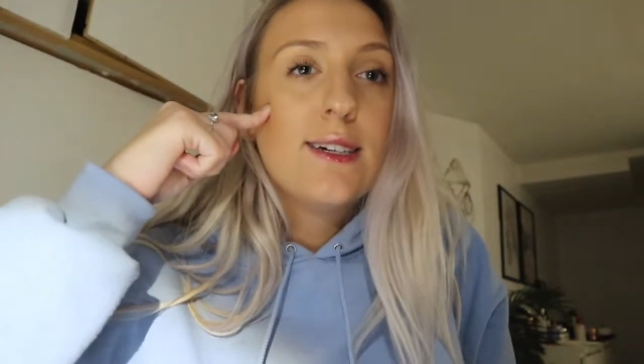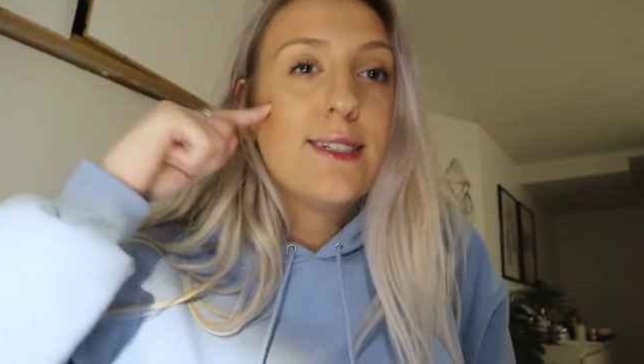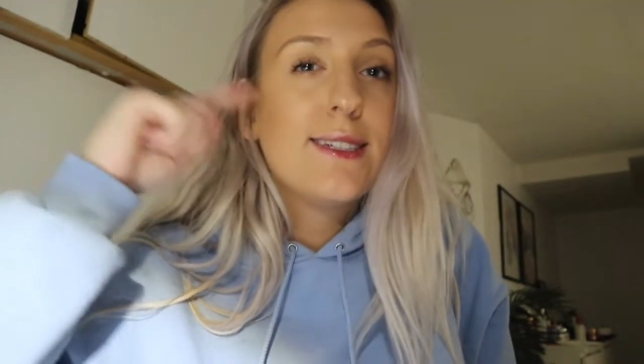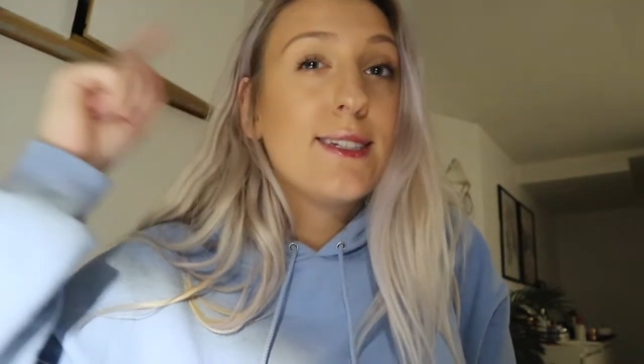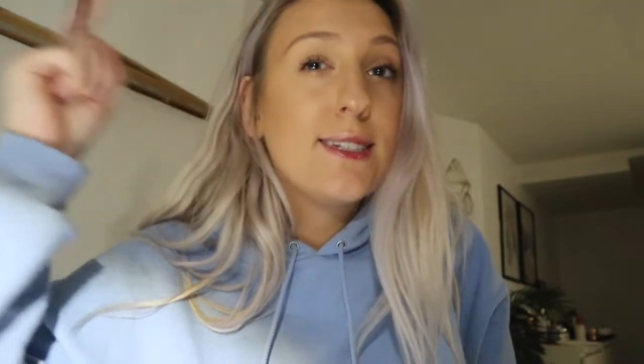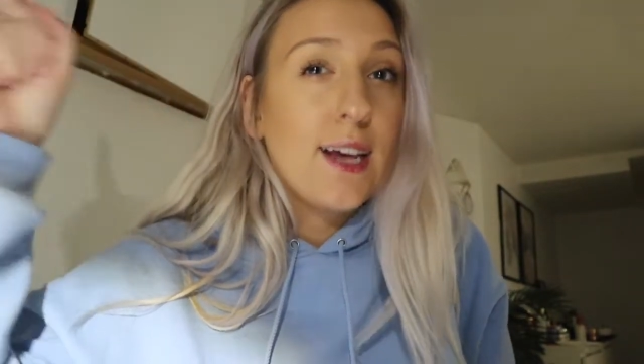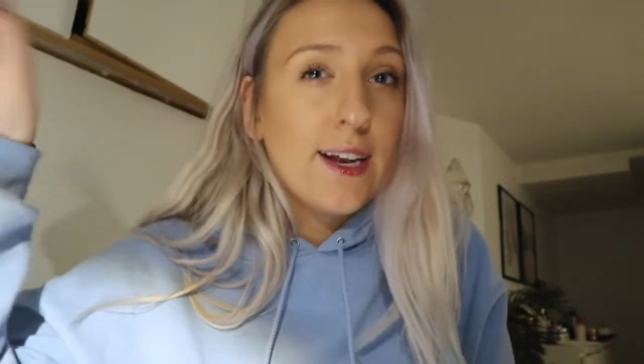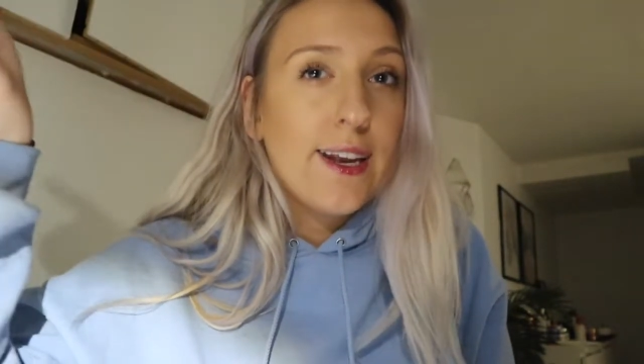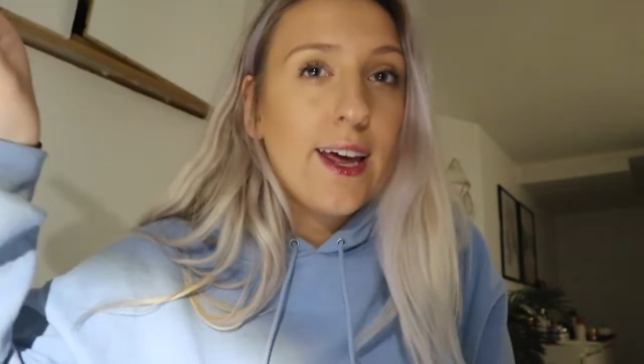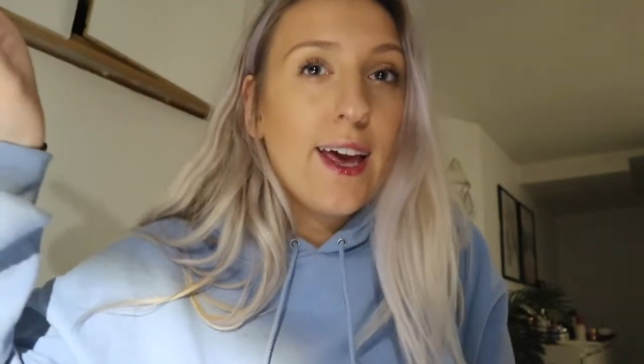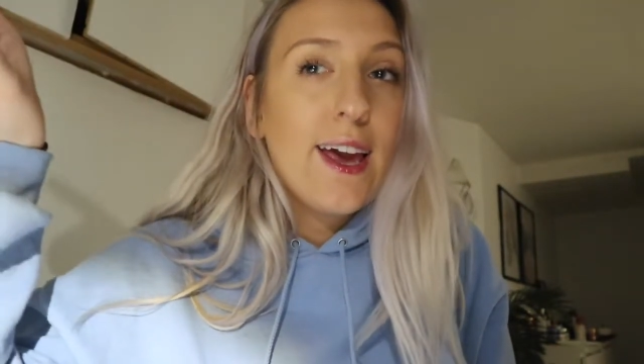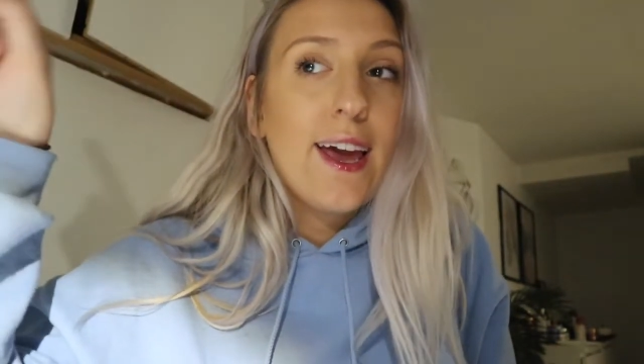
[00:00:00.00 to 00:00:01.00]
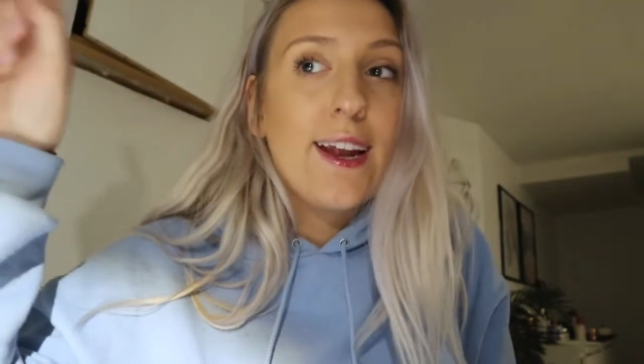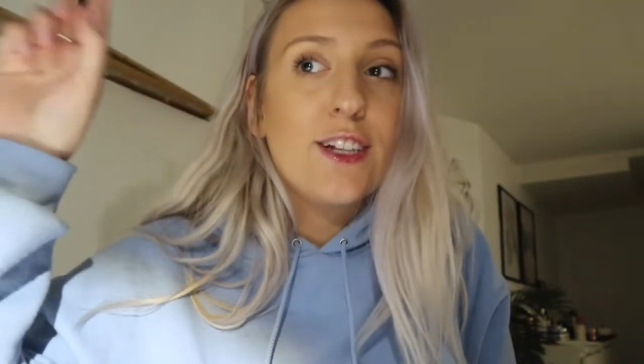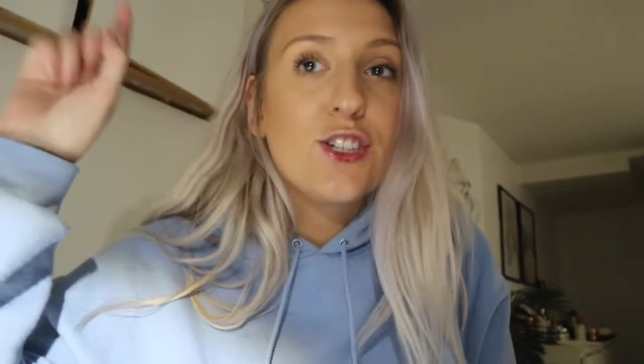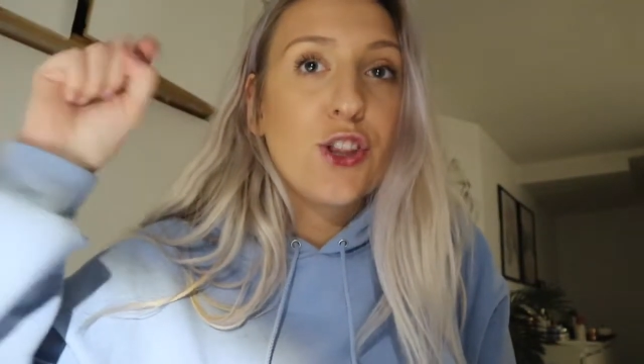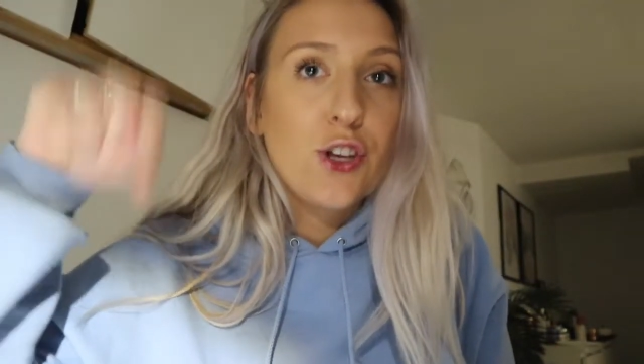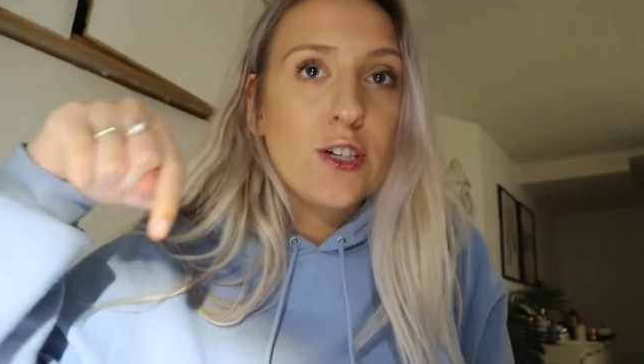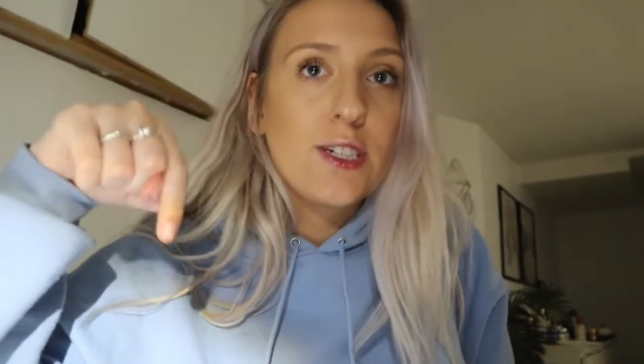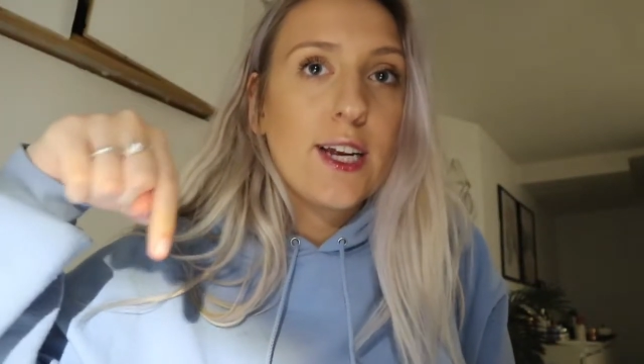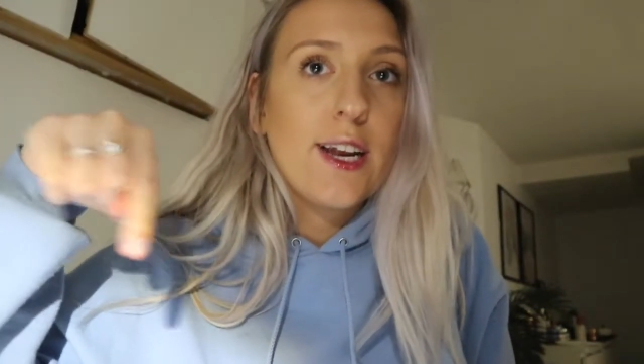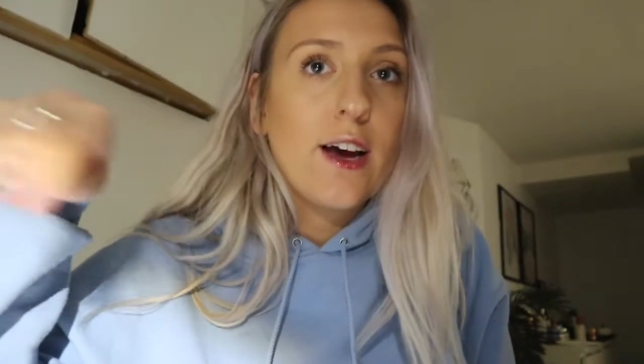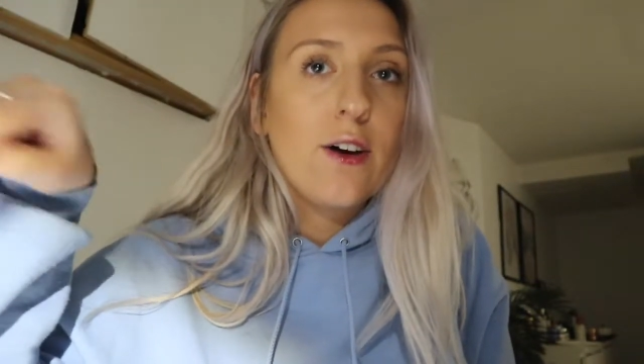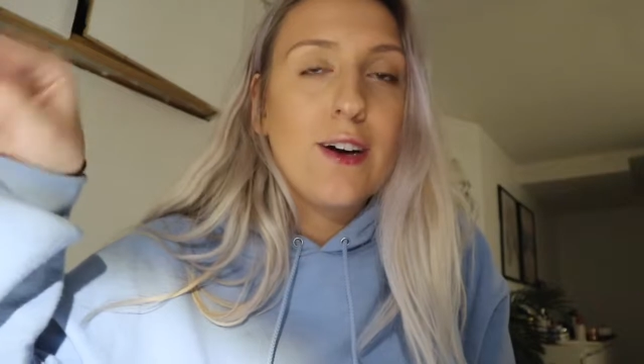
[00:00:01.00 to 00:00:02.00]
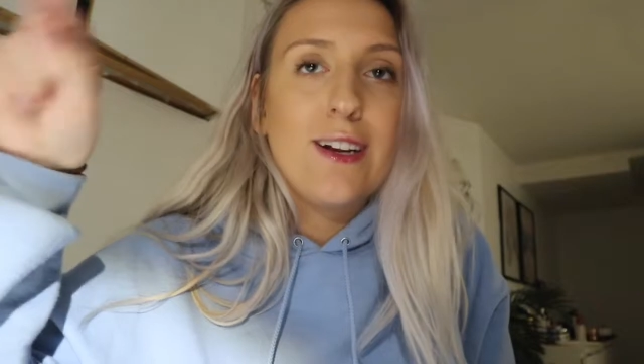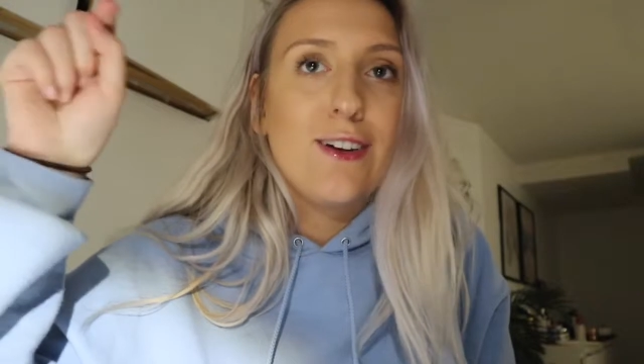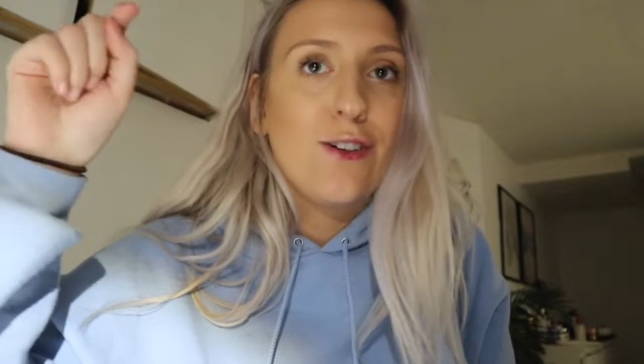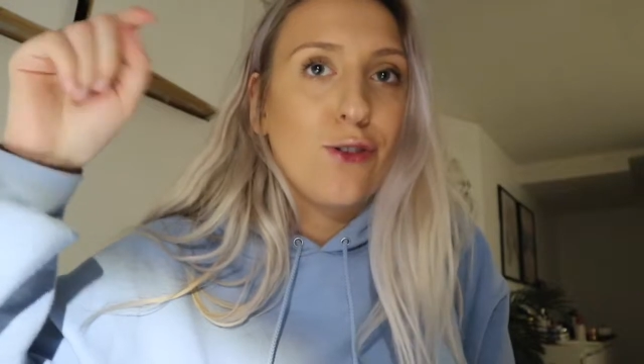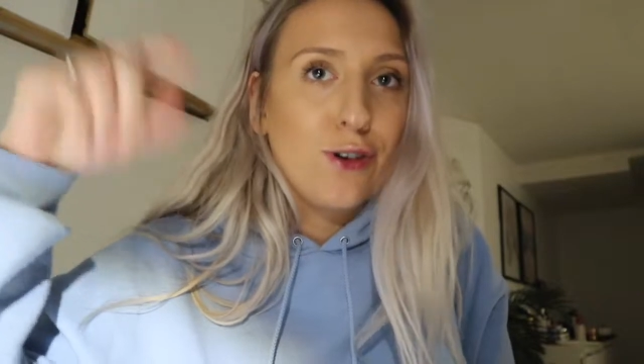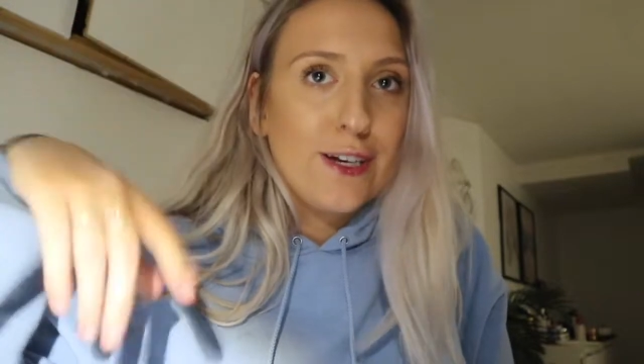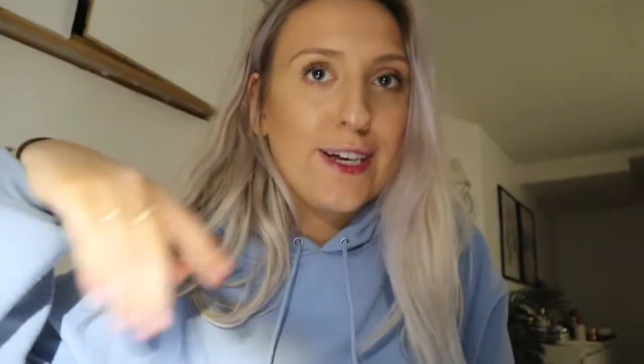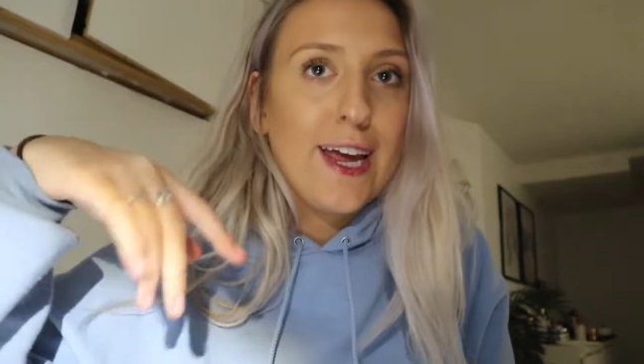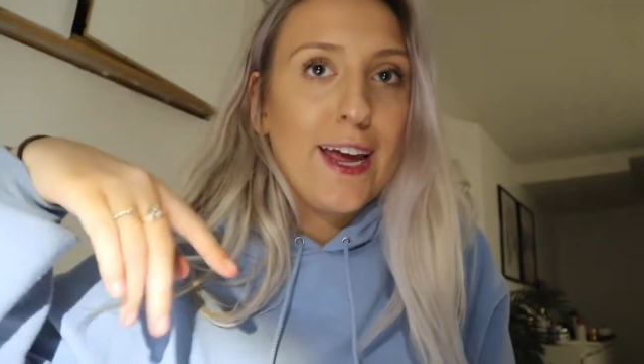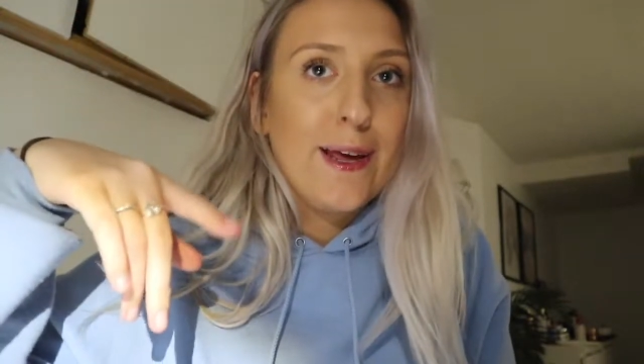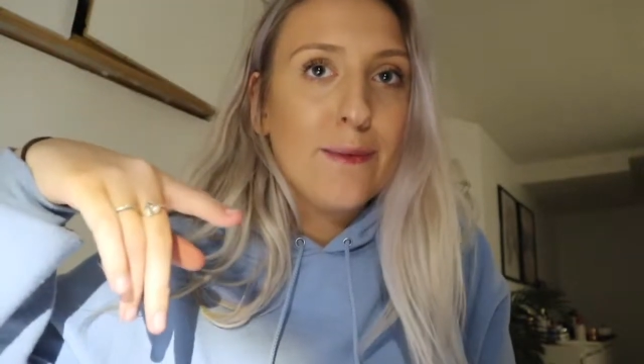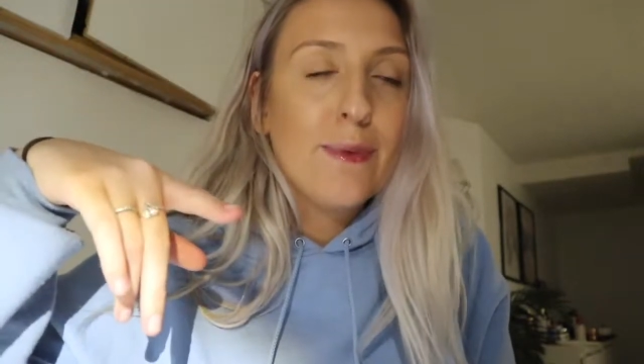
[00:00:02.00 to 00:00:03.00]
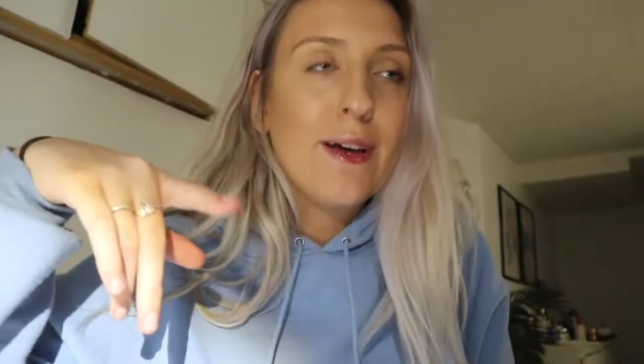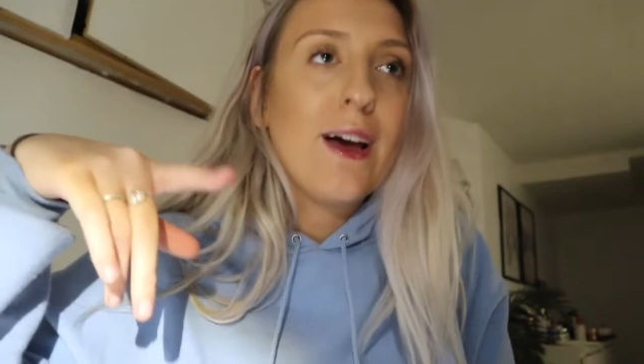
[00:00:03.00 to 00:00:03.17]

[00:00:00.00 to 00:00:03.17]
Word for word: Sunday and it's Thursday now, and it already came.